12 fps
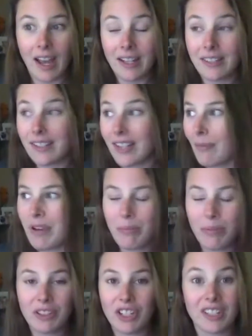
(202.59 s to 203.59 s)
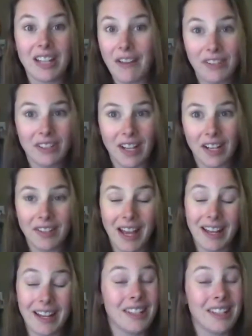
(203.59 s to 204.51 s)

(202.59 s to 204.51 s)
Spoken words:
And some people just haven't done that,